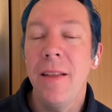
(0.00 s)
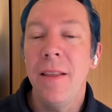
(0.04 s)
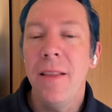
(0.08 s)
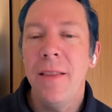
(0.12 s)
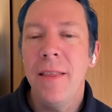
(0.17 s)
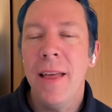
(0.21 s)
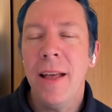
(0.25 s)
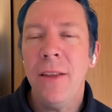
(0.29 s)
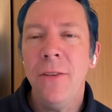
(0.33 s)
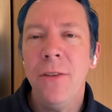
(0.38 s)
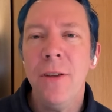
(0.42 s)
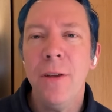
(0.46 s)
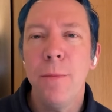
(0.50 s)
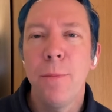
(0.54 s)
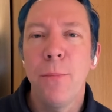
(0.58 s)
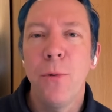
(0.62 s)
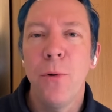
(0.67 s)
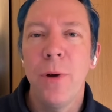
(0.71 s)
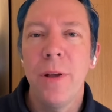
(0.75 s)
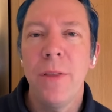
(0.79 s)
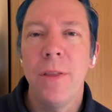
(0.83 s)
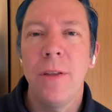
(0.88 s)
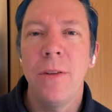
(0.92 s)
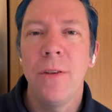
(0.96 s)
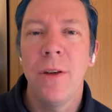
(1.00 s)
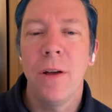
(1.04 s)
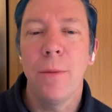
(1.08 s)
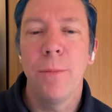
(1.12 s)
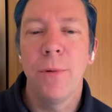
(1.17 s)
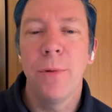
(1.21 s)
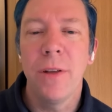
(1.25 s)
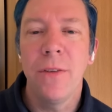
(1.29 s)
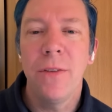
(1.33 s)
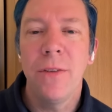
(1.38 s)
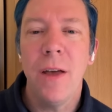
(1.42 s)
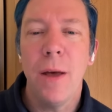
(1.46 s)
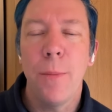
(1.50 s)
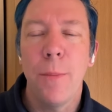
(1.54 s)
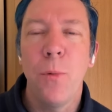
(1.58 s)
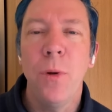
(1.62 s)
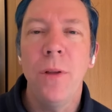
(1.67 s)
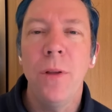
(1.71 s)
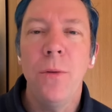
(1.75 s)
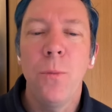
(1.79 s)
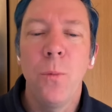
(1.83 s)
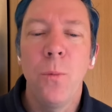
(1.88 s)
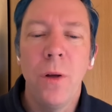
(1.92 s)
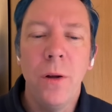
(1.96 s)
and that's a good point that John brings
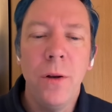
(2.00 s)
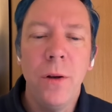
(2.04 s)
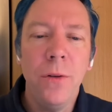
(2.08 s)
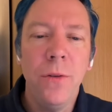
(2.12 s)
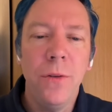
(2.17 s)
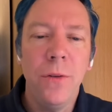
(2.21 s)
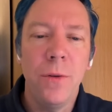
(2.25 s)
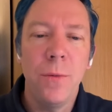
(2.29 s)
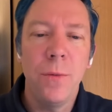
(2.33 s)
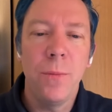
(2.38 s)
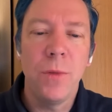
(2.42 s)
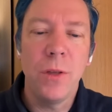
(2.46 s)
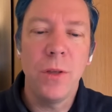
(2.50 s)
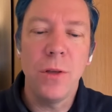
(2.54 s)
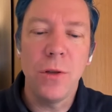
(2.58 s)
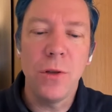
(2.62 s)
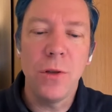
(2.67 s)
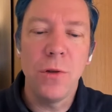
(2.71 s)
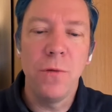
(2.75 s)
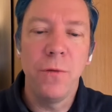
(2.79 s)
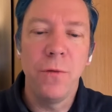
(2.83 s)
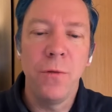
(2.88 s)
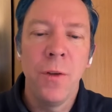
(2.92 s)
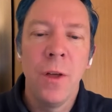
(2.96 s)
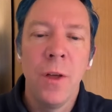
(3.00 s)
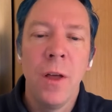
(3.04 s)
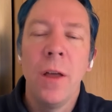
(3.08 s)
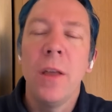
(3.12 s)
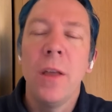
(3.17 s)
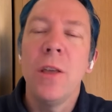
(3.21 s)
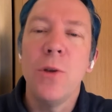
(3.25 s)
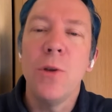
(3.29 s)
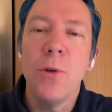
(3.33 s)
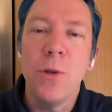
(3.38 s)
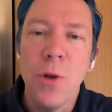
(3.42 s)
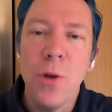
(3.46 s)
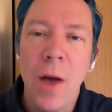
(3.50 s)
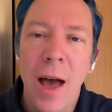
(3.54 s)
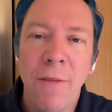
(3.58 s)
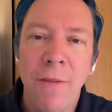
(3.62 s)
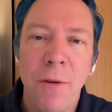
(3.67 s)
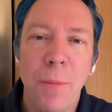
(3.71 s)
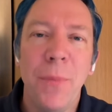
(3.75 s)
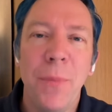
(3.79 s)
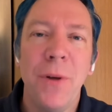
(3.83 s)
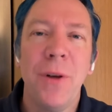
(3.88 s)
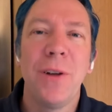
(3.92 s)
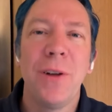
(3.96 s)
up. What what are some you've you, you
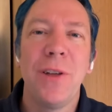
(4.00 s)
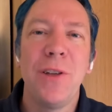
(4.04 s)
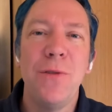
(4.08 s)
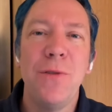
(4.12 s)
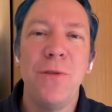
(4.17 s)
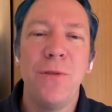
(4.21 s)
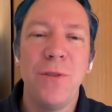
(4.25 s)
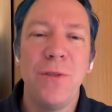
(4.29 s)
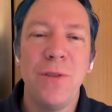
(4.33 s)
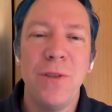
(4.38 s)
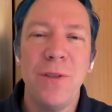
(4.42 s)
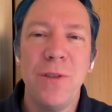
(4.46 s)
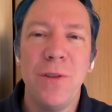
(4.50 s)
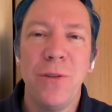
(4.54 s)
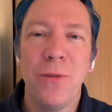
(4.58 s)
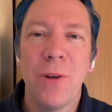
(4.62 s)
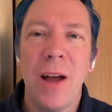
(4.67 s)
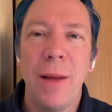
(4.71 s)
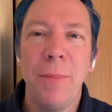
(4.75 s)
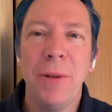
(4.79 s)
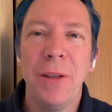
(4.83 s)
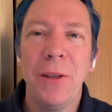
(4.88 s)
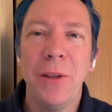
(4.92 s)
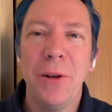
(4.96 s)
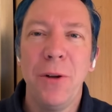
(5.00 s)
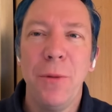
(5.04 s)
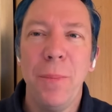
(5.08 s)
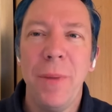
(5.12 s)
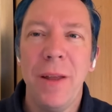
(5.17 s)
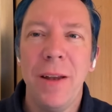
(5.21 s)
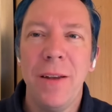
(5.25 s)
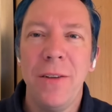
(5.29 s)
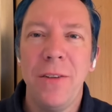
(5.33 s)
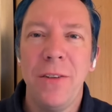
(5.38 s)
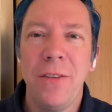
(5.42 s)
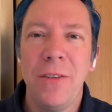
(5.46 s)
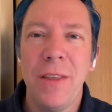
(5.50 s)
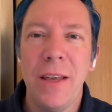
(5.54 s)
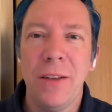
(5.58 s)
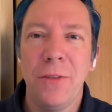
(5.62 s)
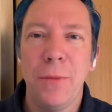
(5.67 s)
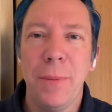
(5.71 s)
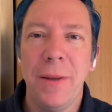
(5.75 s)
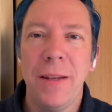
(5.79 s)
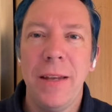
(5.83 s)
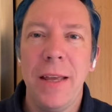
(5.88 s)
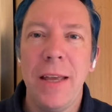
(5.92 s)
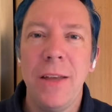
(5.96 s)
have a book you've described a little bit of just the
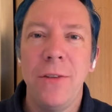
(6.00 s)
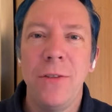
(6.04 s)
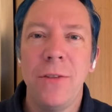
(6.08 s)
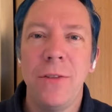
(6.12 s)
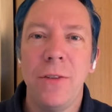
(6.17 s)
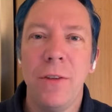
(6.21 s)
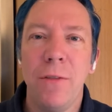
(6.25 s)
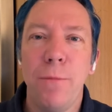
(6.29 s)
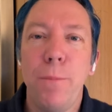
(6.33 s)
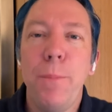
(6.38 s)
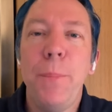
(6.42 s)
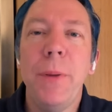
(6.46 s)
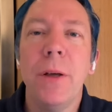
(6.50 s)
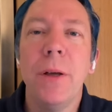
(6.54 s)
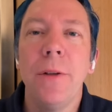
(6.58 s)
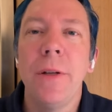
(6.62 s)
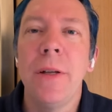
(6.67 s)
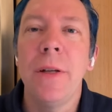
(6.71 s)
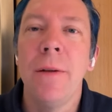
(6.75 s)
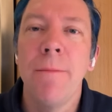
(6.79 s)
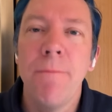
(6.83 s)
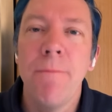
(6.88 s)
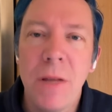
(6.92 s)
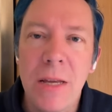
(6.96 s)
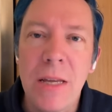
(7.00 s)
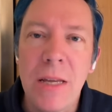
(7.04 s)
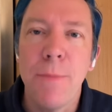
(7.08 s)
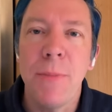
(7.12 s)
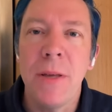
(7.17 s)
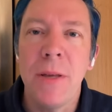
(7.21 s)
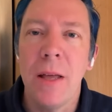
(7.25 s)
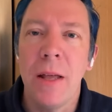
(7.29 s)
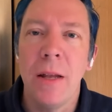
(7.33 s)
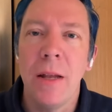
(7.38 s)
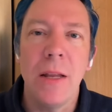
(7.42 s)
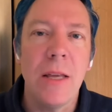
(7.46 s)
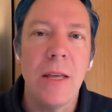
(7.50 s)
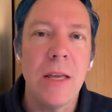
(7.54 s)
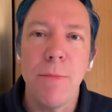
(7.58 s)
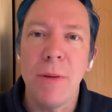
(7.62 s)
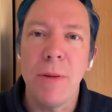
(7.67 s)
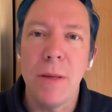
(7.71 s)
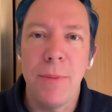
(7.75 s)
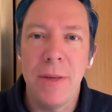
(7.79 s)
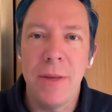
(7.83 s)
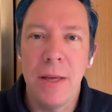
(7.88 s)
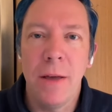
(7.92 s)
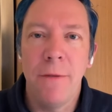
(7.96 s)
expectations of building EP, an
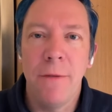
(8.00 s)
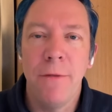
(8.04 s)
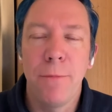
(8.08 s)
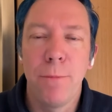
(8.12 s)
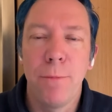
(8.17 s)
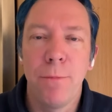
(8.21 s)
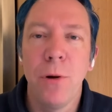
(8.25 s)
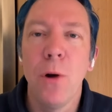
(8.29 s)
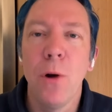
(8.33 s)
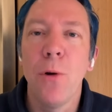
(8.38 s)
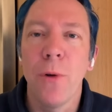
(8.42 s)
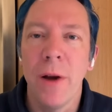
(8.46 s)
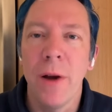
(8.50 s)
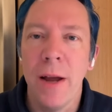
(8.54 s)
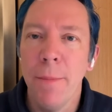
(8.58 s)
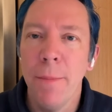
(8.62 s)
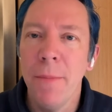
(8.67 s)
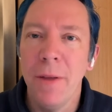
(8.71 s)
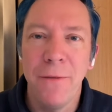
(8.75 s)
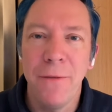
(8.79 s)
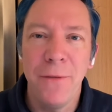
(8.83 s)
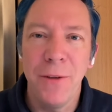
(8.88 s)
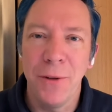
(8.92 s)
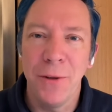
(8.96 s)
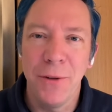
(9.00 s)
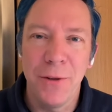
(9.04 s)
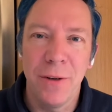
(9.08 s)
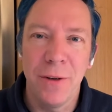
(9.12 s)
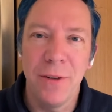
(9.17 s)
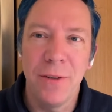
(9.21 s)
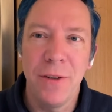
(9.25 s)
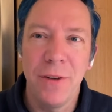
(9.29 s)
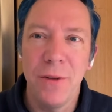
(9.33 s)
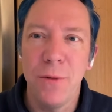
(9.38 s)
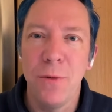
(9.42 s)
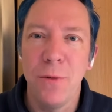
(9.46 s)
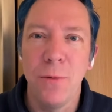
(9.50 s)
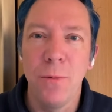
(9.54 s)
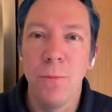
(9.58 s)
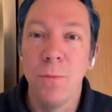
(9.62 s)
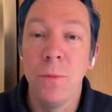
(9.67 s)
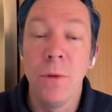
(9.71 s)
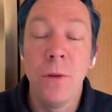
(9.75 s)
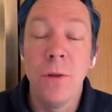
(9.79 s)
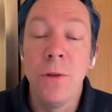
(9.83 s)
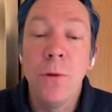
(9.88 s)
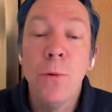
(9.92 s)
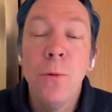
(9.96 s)
eBPF program, a filter to
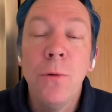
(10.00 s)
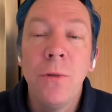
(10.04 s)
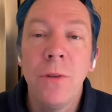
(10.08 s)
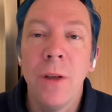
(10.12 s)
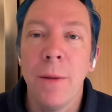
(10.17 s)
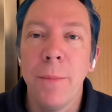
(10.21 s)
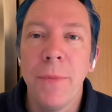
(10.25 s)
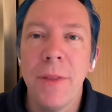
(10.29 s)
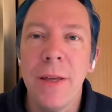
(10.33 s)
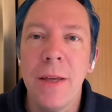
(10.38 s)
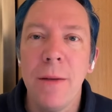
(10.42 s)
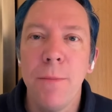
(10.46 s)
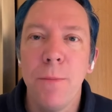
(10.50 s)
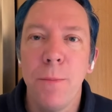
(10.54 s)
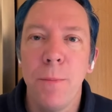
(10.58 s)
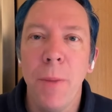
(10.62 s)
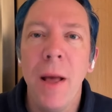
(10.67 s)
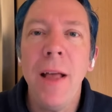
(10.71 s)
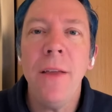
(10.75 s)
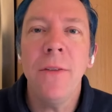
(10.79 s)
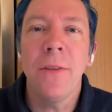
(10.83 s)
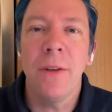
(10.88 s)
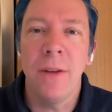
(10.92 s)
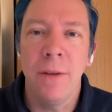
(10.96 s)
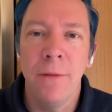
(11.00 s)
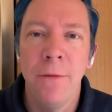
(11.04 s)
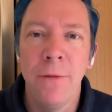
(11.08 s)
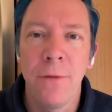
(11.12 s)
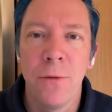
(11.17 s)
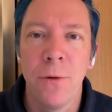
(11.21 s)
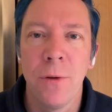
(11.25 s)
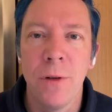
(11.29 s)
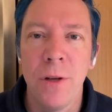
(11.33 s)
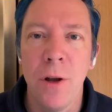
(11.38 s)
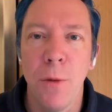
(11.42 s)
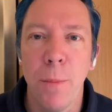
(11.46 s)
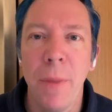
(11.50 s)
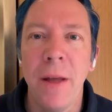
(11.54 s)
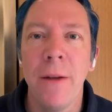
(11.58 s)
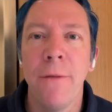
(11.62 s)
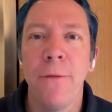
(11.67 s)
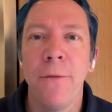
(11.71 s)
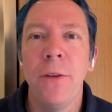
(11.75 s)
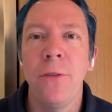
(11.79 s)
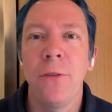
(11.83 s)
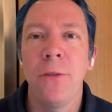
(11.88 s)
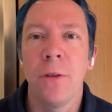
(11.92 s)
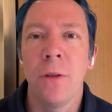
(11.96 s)
do something positive for you know
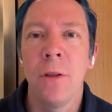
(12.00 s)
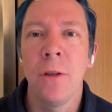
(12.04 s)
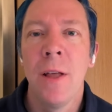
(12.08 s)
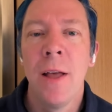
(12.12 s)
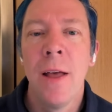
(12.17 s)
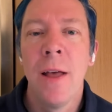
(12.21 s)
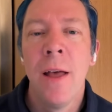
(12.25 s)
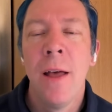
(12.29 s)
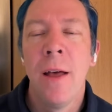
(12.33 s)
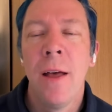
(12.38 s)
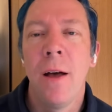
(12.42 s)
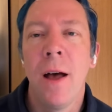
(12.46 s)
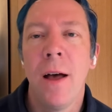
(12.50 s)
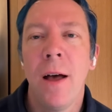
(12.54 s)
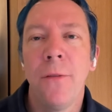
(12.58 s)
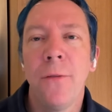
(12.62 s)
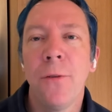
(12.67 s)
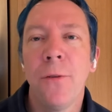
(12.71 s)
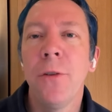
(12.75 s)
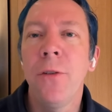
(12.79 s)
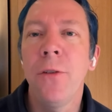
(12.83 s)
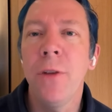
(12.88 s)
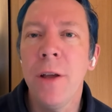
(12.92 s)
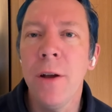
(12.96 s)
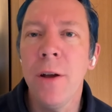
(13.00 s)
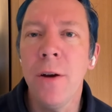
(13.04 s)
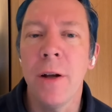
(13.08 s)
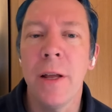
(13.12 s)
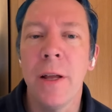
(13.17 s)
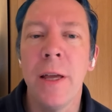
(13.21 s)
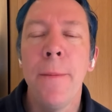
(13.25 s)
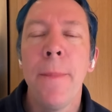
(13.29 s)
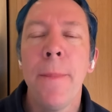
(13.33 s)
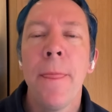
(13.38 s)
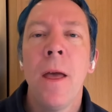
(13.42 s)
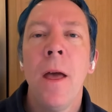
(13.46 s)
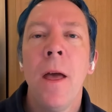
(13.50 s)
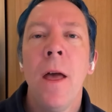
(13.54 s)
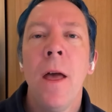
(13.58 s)
beneficial uh, mm-hmm. for security